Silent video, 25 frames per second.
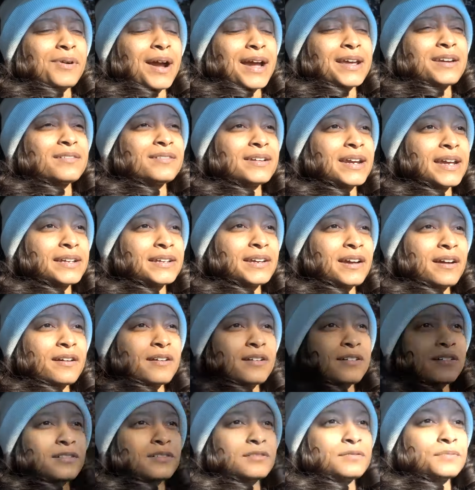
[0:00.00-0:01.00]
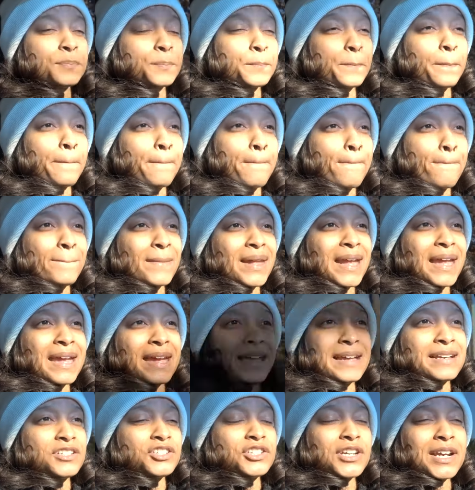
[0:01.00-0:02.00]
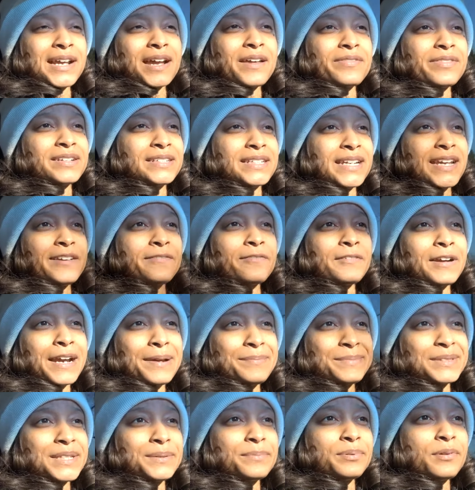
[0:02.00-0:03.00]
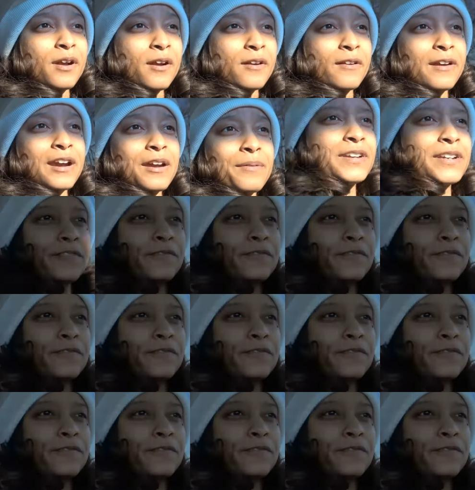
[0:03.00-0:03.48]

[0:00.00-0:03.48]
Why don't I go and check out the Dave Ramsey program?